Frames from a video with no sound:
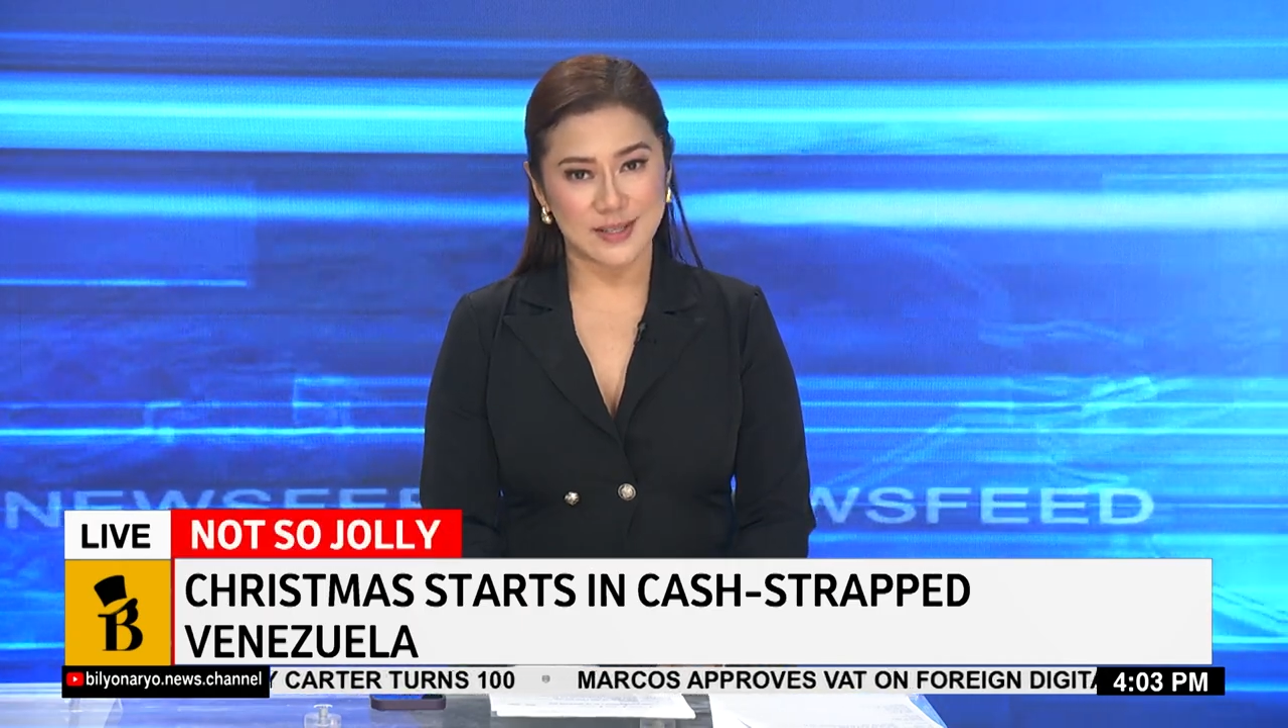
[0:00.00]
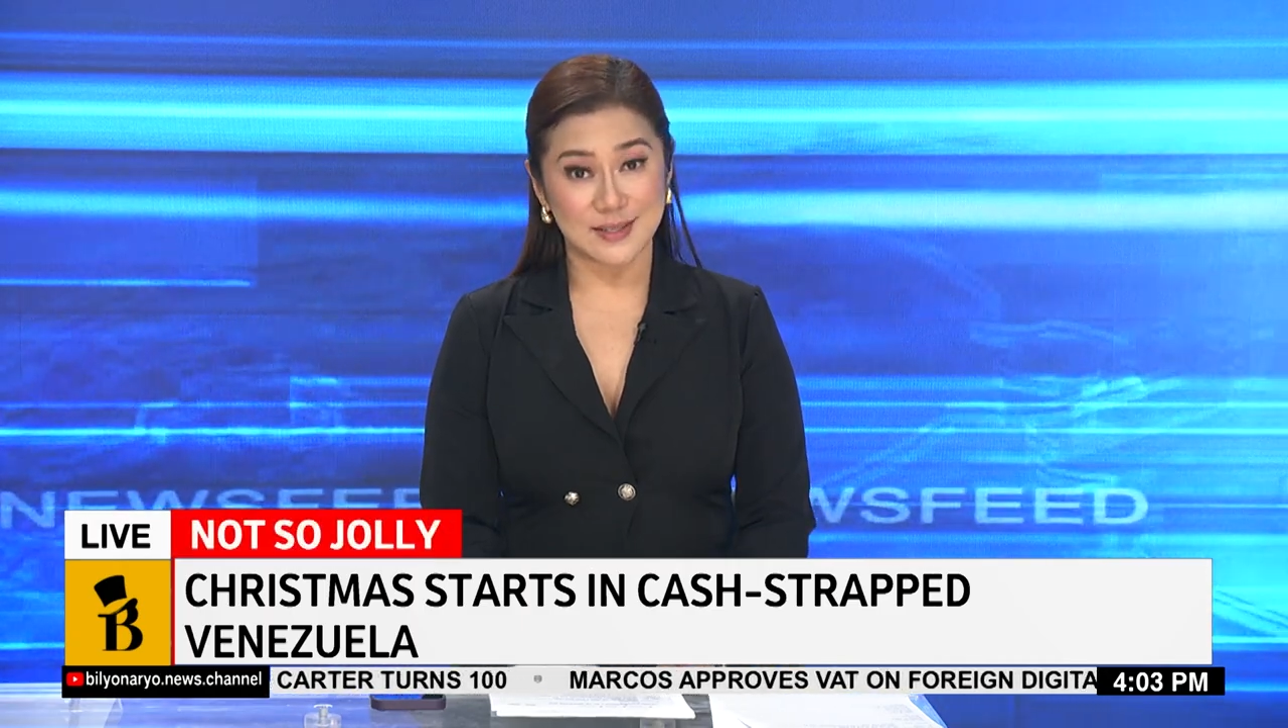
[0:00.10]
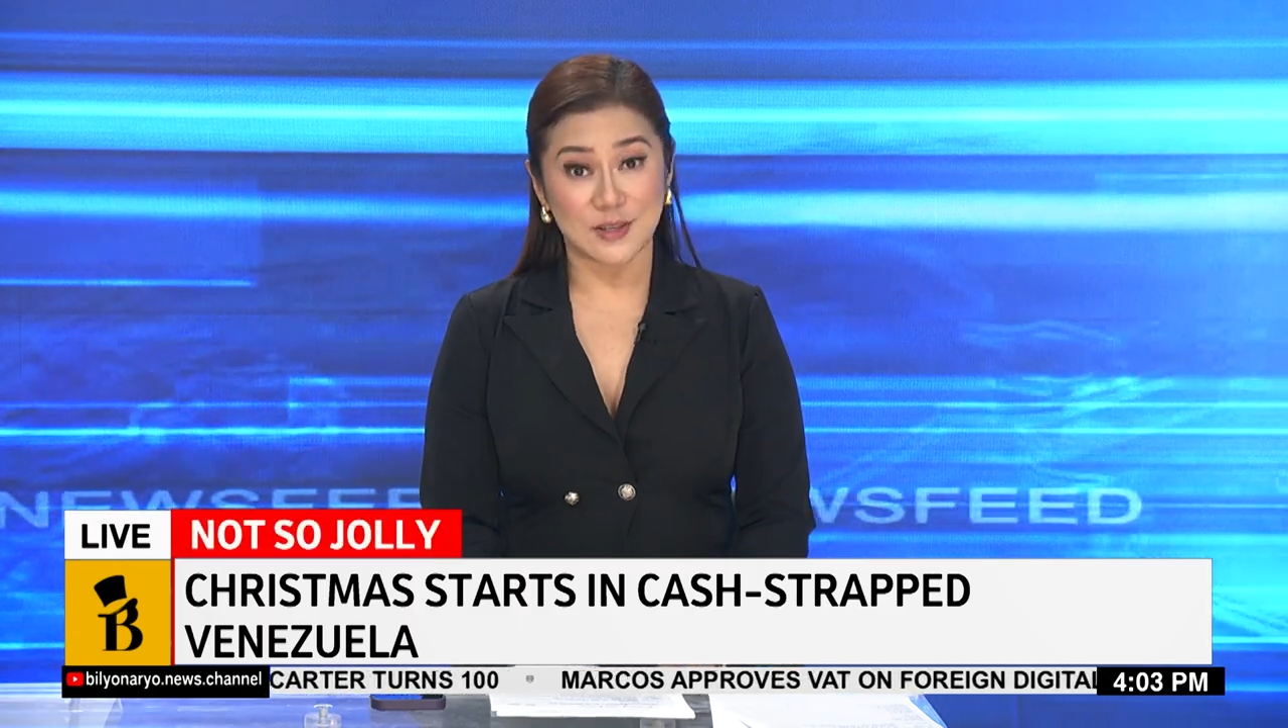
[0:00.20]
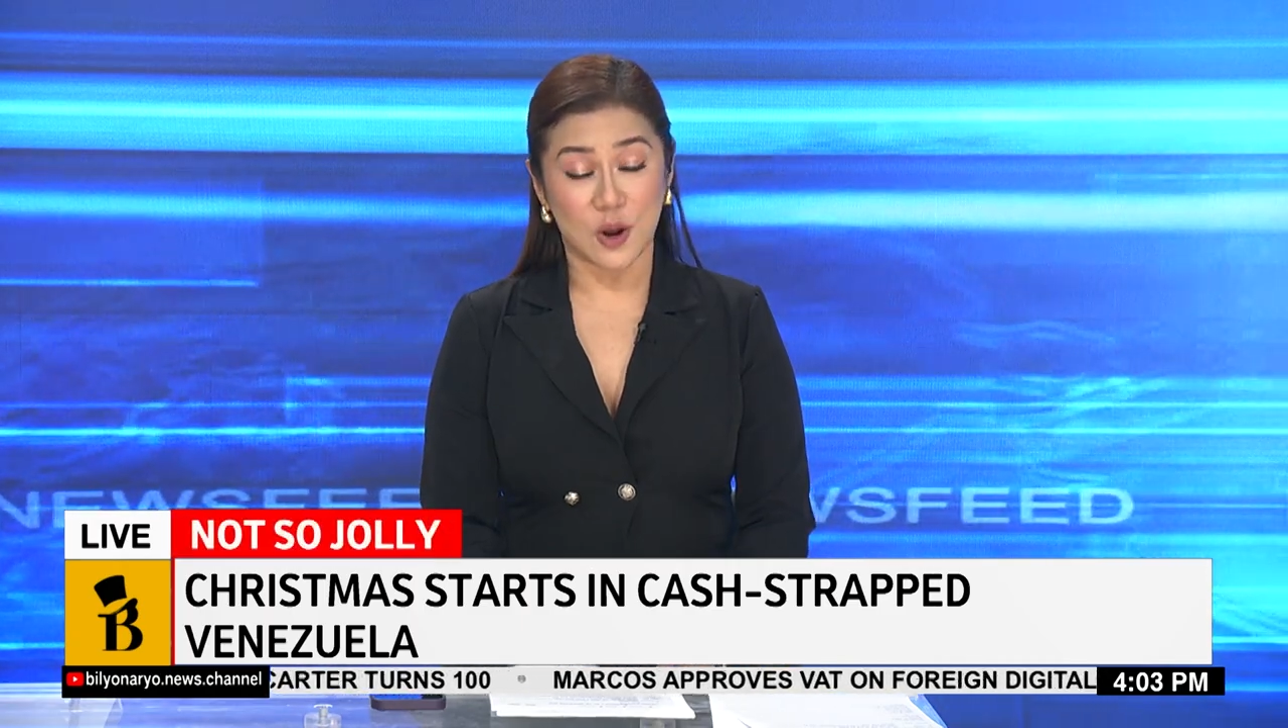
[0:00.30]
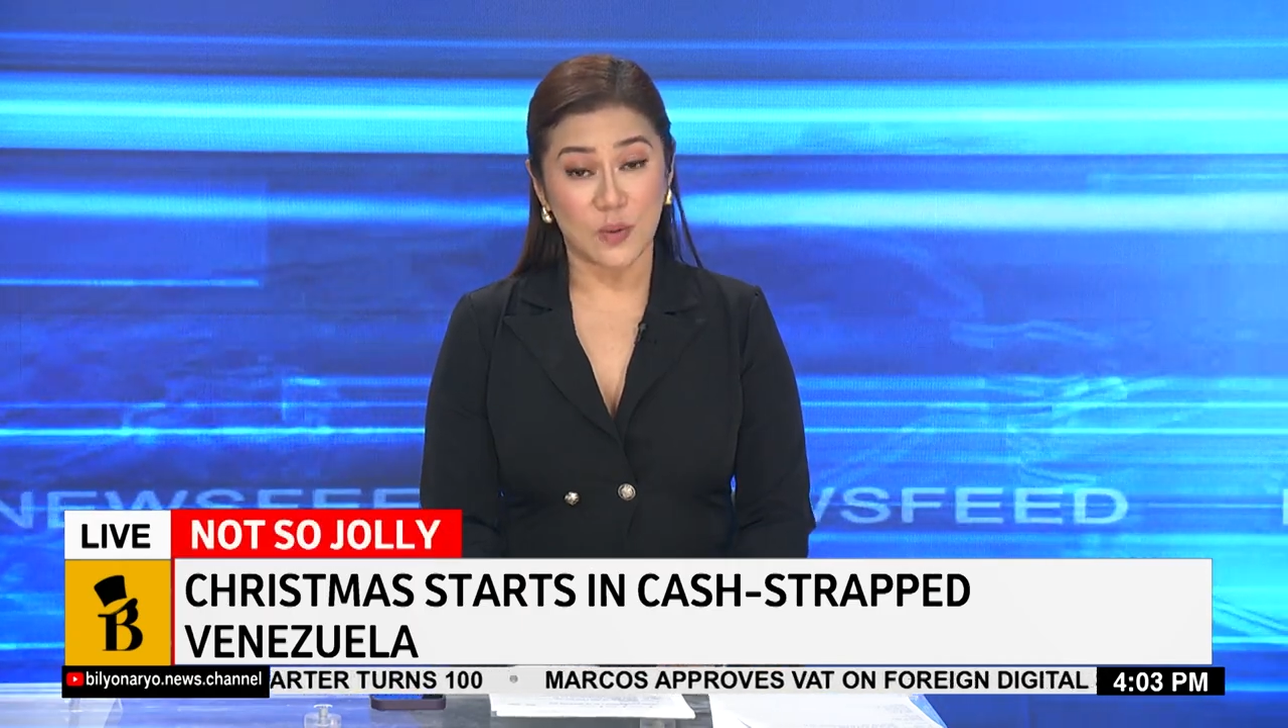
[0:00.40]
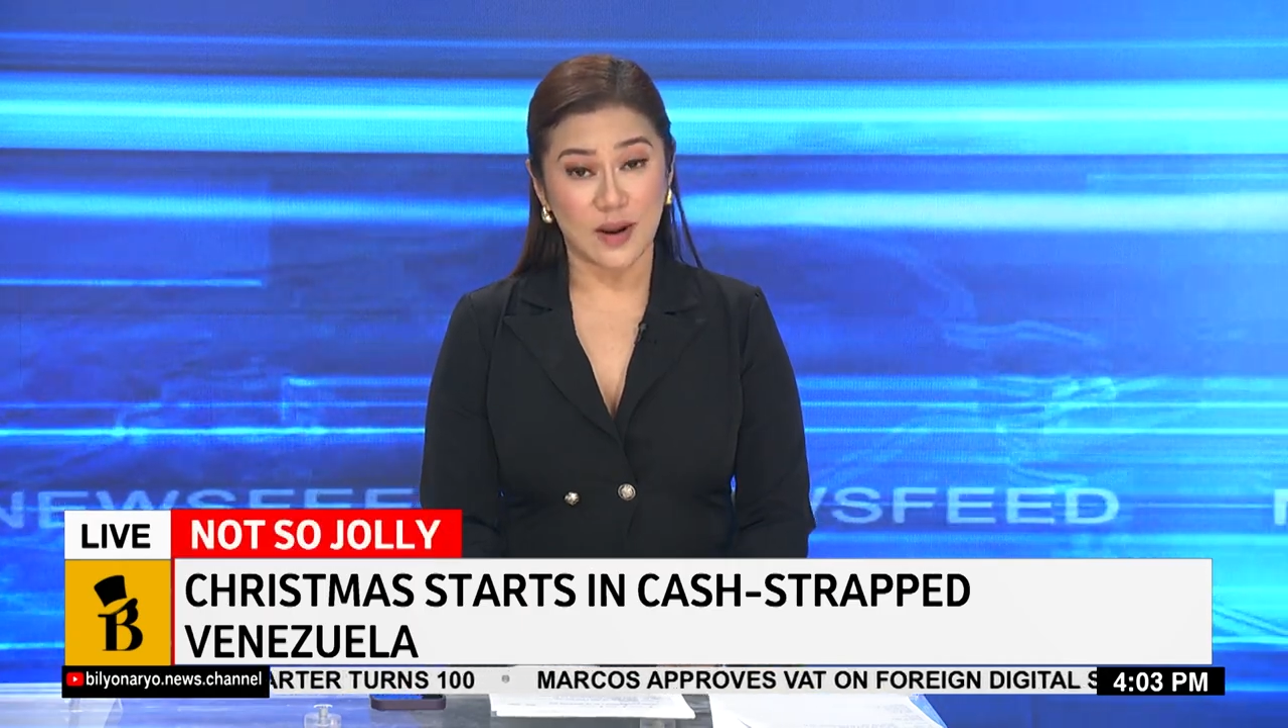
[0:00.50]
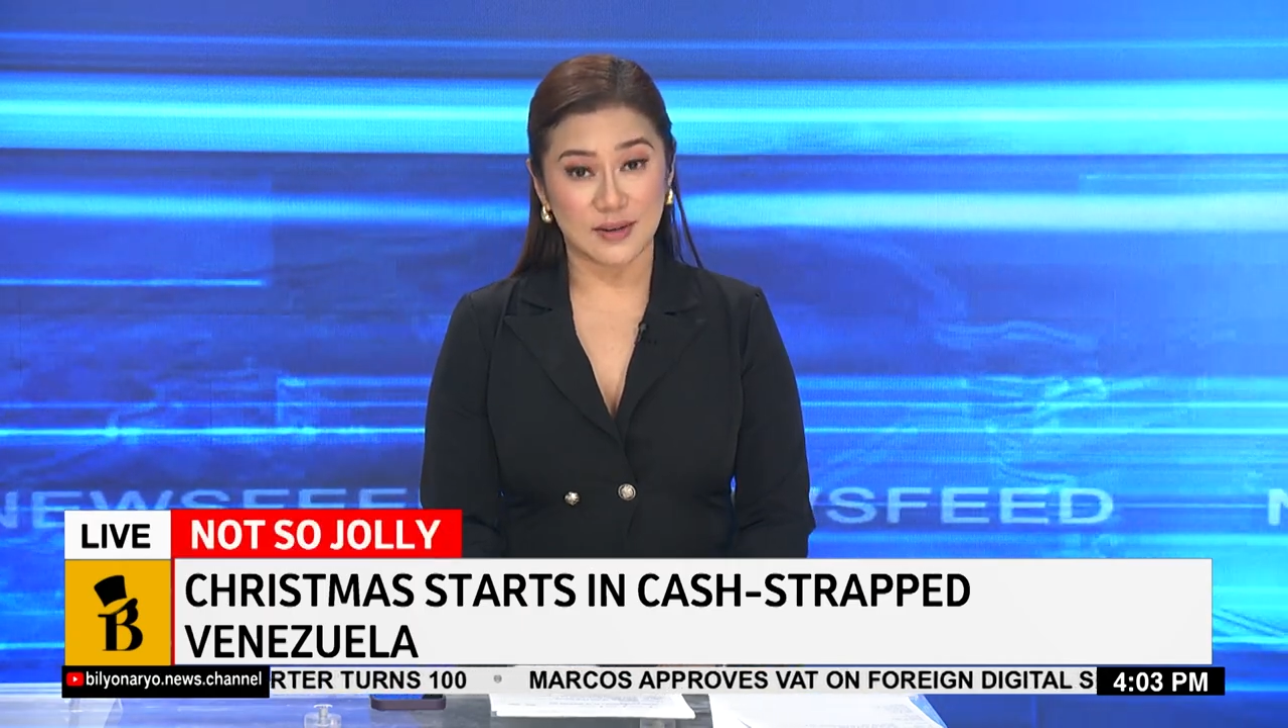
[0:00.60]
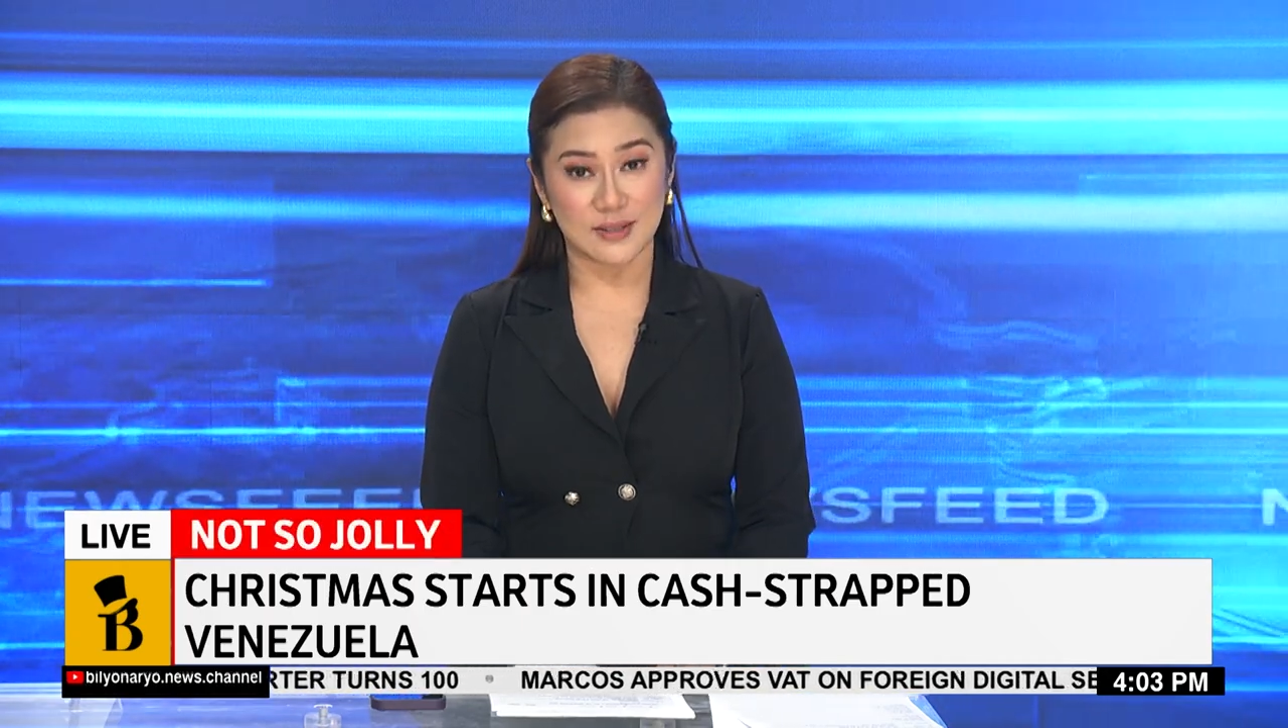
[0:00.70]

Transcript: is nowhere